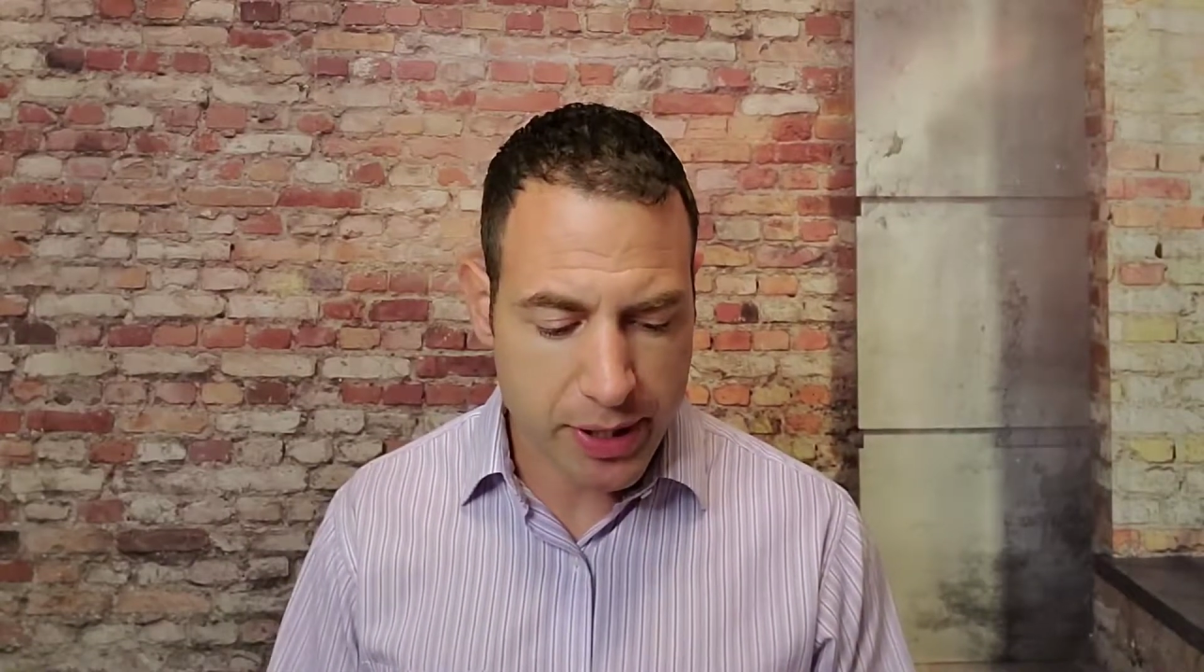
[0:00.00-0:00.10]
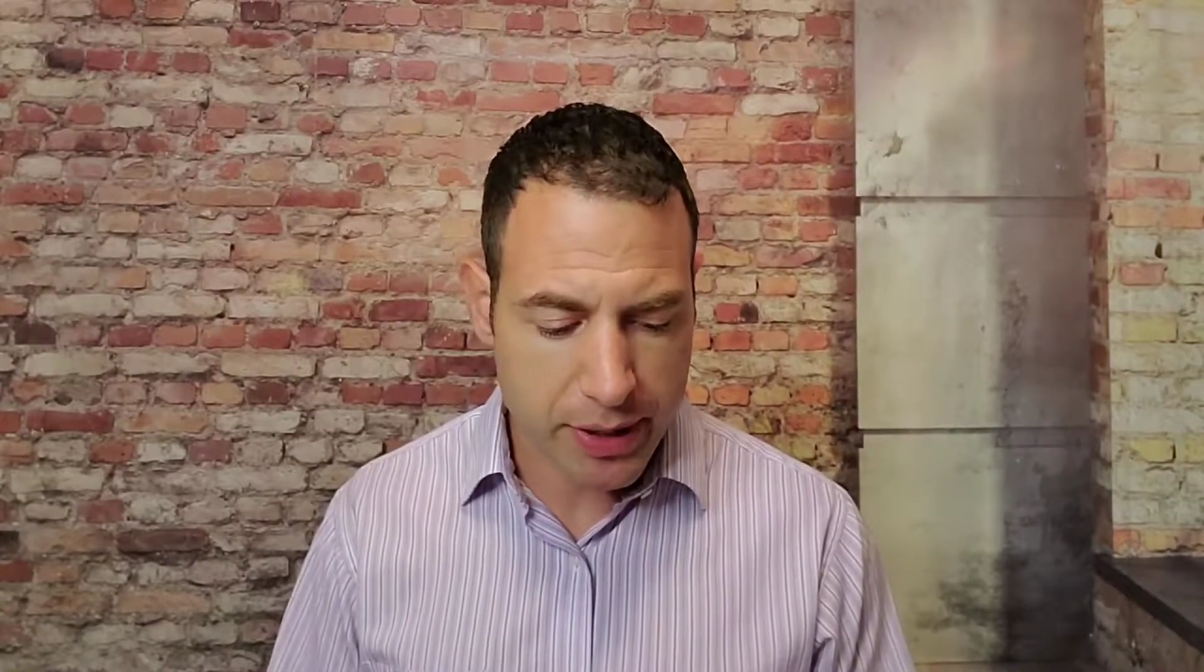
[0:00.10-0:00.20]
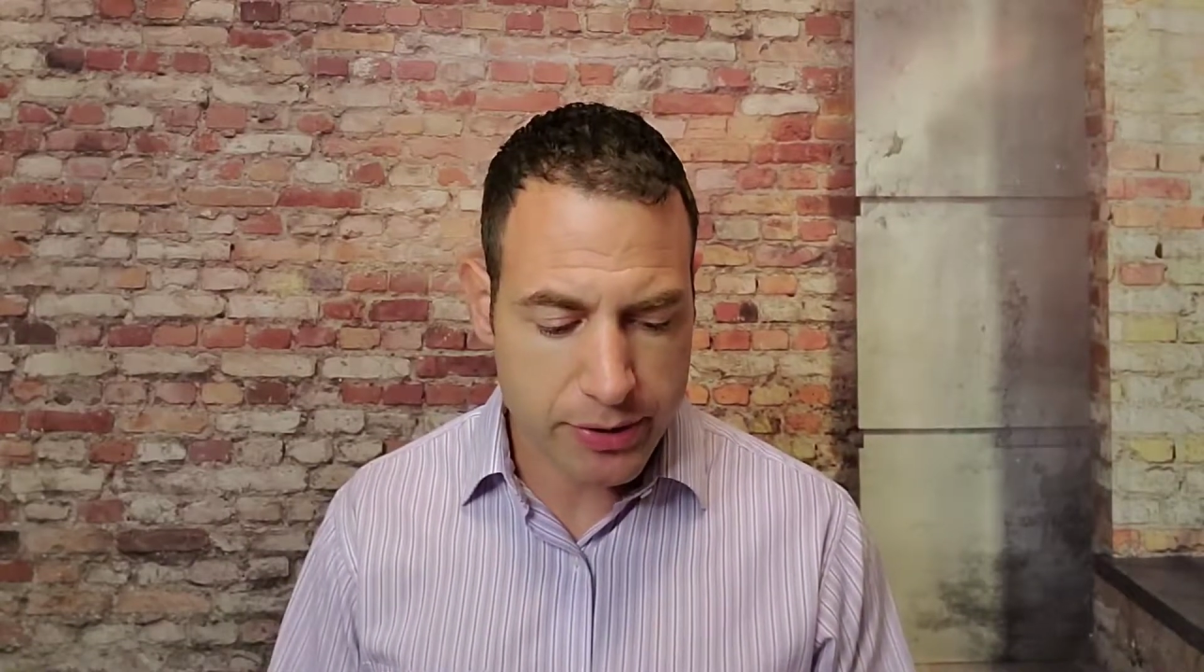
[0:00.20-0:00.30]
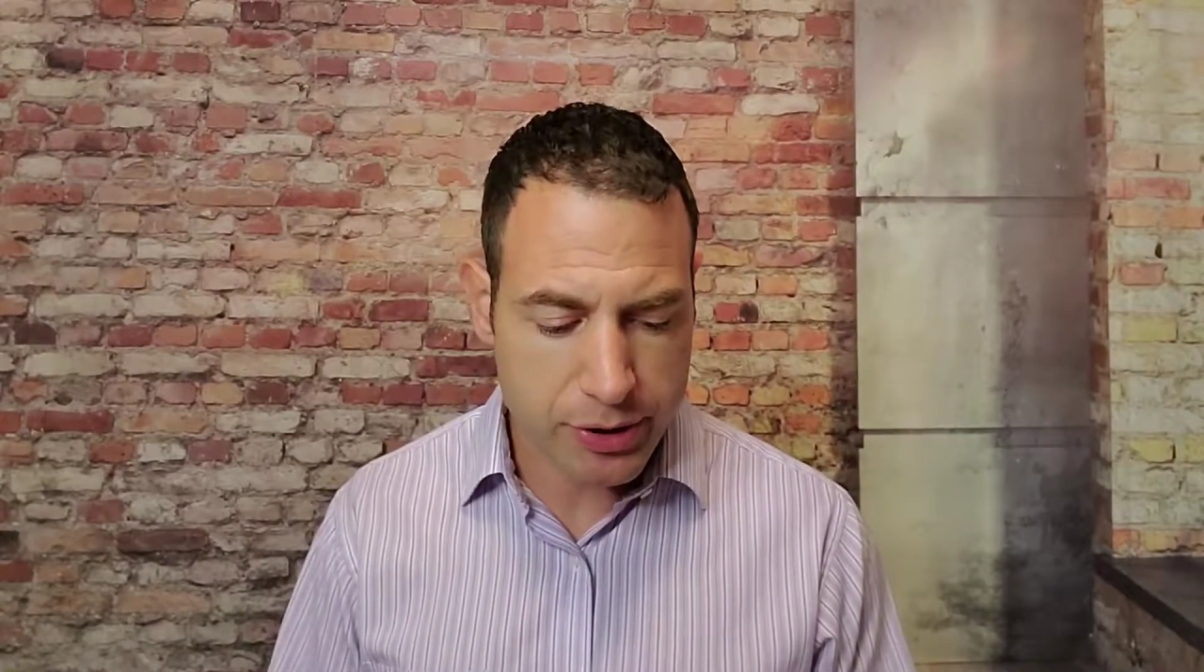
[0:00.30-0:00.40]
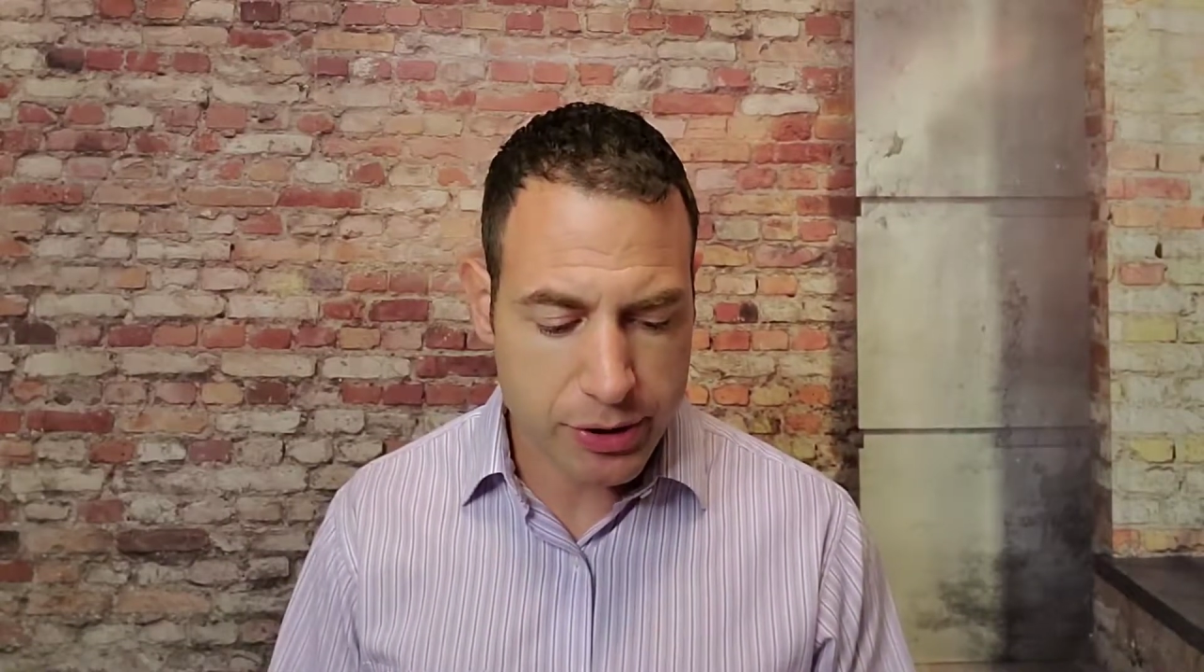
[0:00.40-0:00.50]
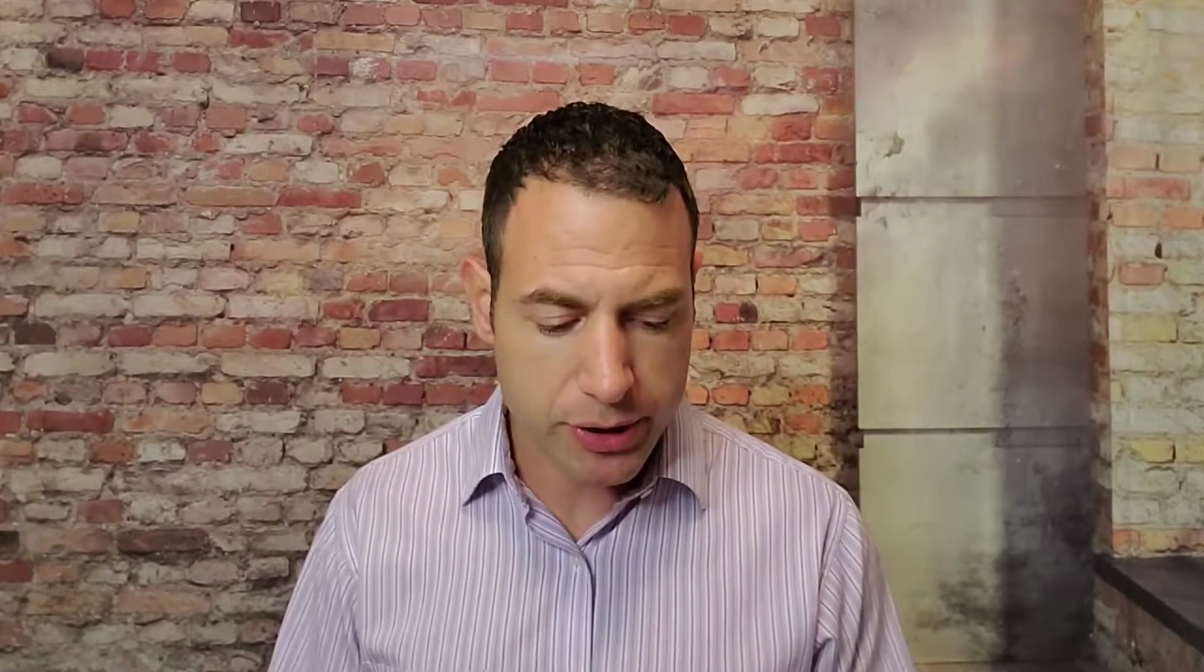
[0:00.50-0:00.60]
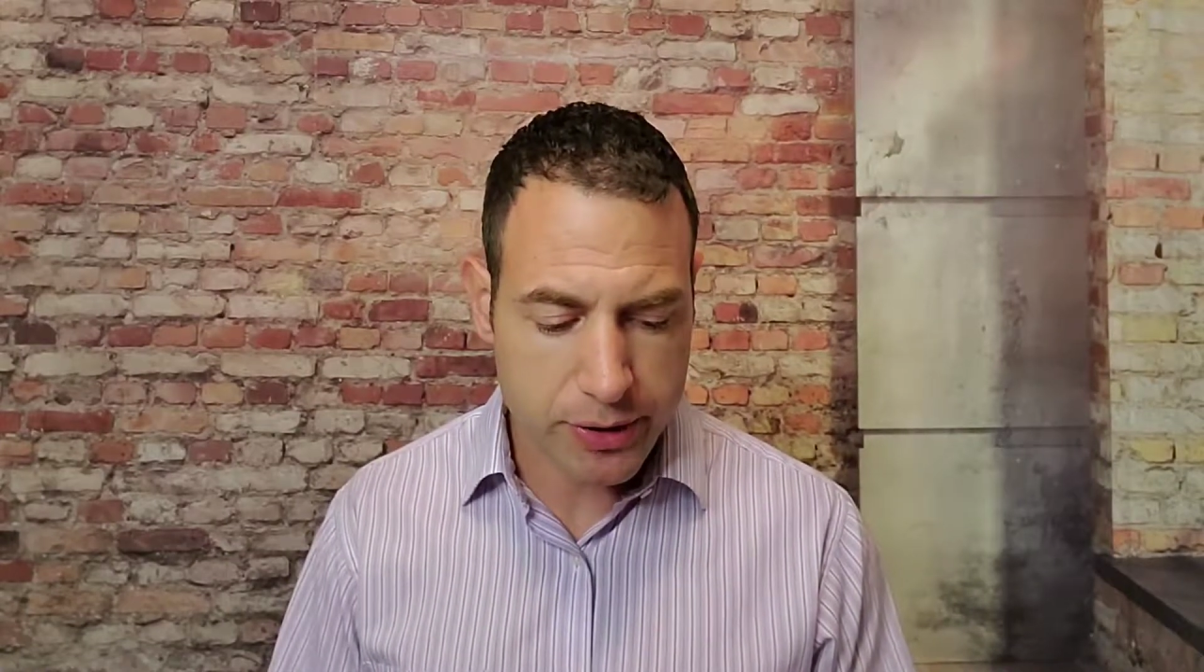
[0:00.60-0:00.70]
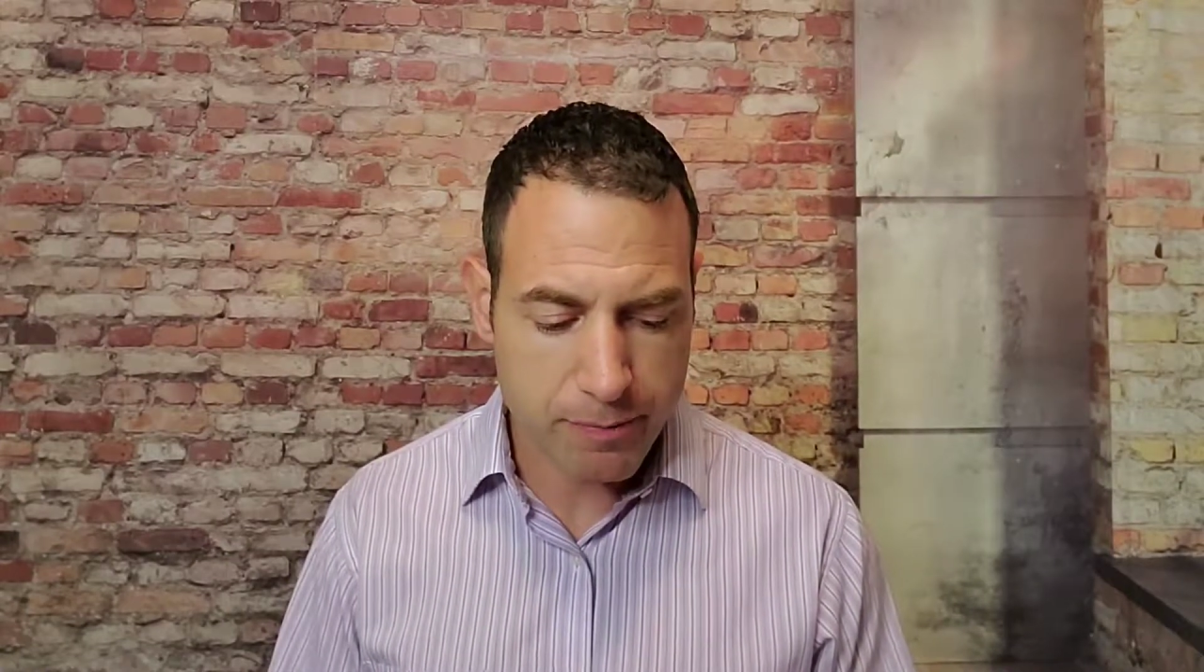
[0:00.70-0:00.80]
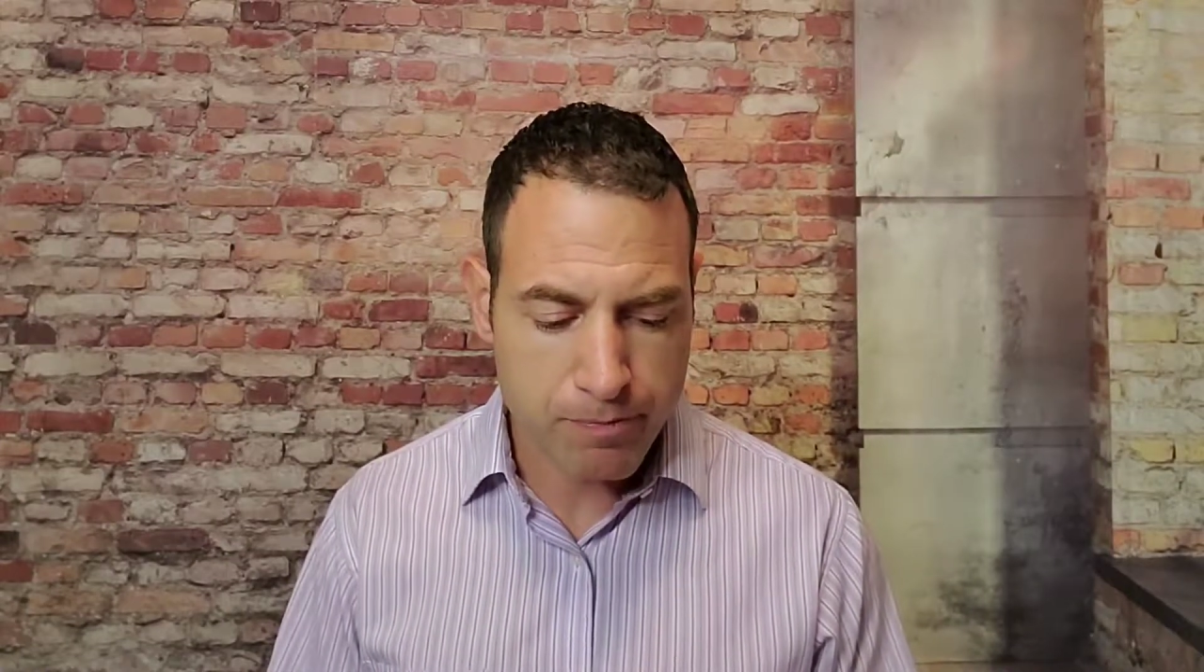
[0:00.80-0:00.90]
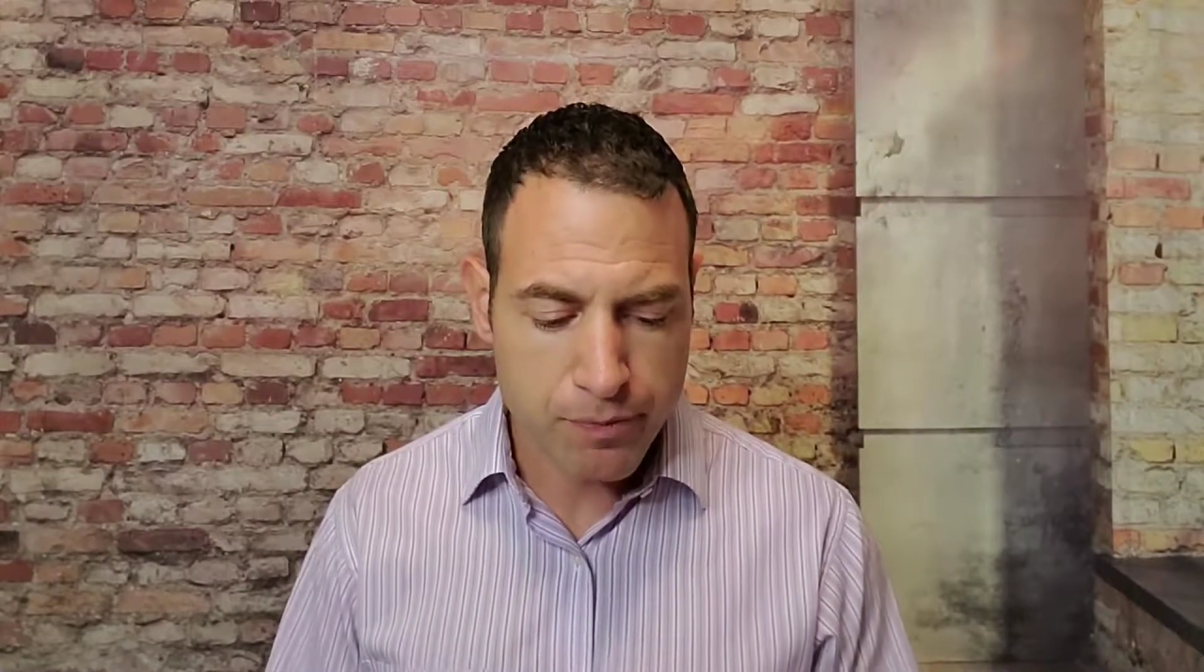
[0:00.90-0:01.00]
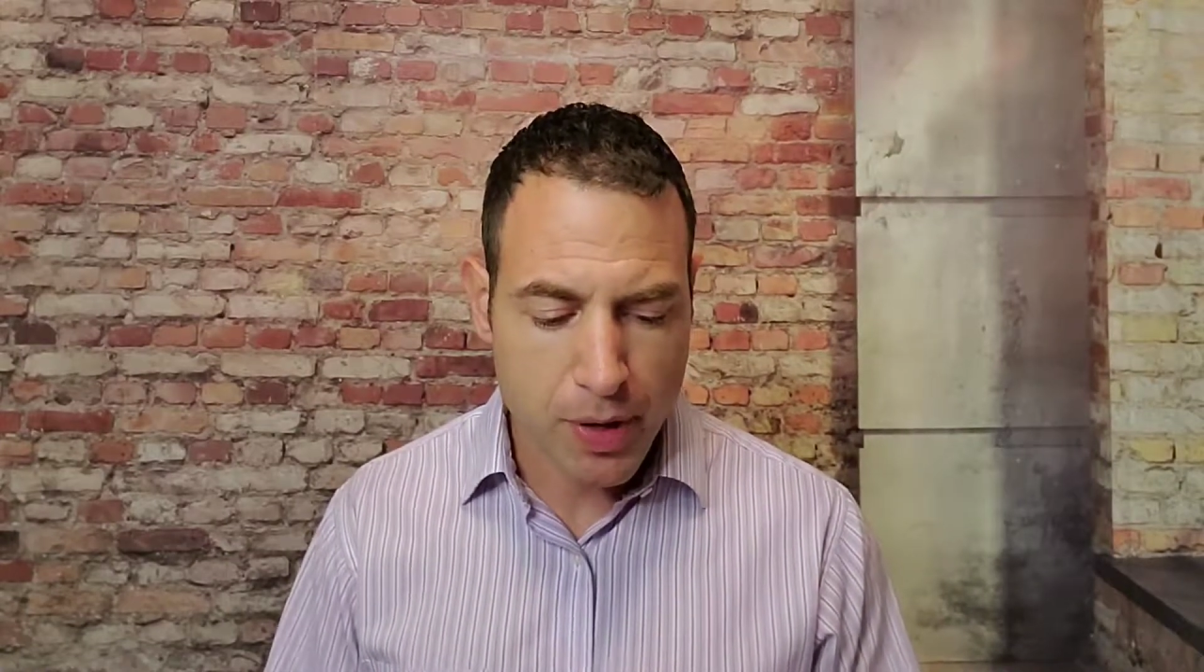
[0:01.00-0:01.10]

oxygen.